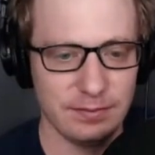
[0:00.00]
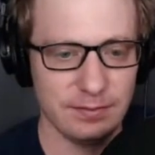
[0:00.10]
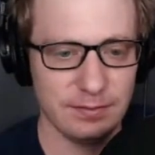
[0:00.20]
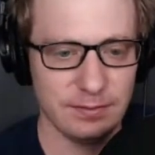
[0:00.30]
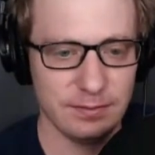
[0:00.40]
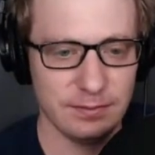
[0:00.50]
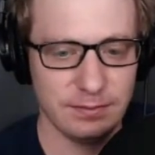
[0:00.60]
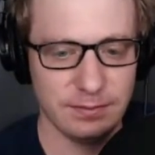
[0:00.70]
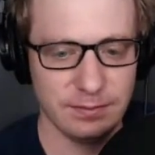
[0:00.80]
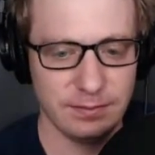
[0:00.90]

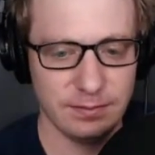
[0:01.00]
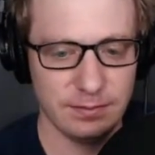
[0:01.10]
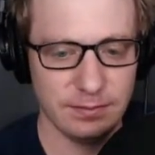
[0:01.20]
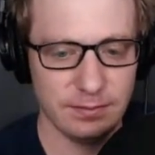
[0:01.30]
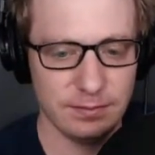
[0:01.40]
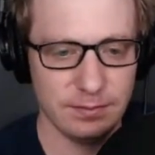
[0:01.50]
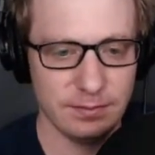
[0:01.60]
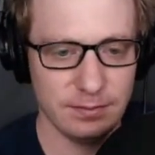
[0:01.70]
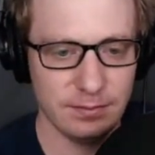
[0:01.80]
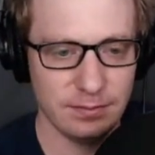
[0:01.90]

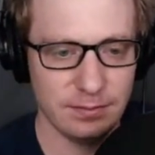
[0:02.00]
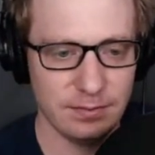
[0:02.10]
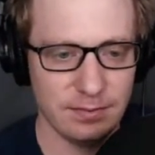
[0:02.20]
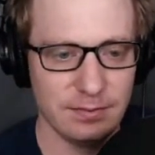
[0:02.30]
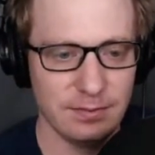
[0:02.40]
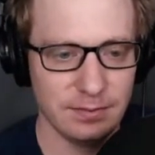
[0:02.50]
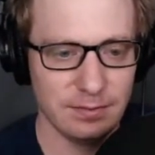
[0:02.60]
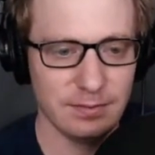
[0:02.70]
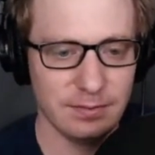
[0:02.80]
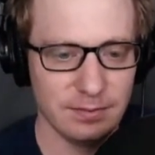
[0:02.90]

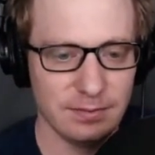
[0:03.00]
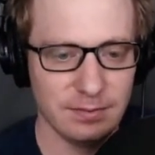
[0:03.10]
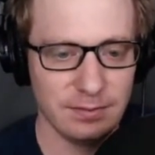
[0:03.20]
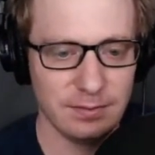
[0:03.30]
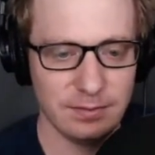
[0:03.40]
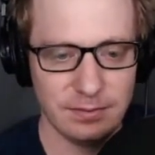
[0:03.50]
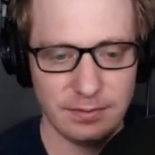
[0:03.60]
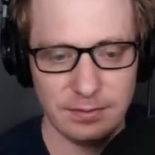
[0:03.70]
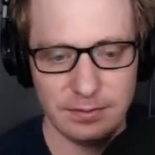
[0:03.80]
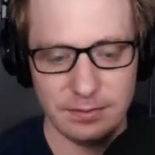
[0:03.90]

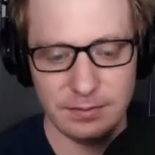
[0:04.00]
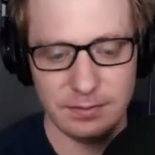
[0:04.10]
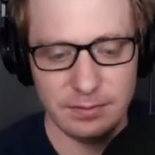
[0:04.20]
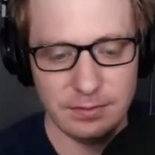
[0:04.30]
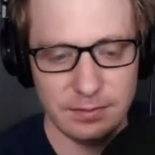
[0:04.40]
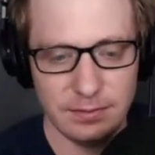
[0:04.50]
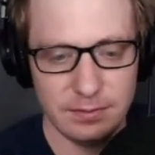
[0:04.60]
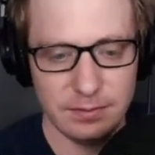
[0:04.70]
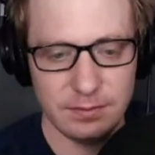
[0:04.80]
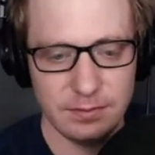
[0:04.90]

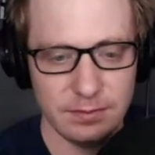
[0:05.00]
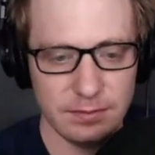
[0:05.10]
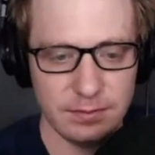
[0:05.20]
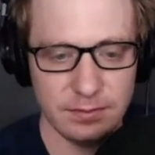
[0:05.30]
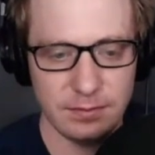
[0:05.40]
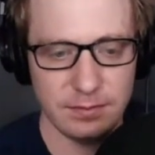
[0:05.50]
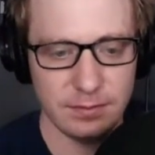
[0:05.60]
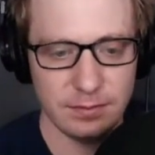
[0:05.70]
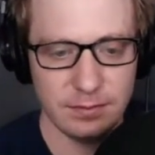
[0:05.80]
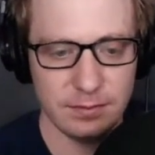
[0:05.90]

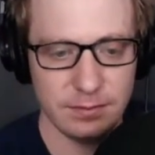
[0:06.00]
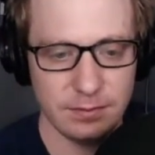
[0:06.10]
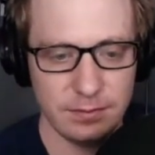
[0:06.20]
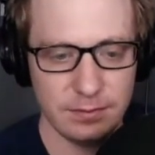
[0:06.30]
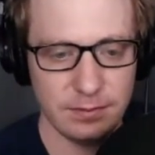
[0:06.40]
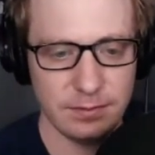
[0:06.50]
The person shown says nothing.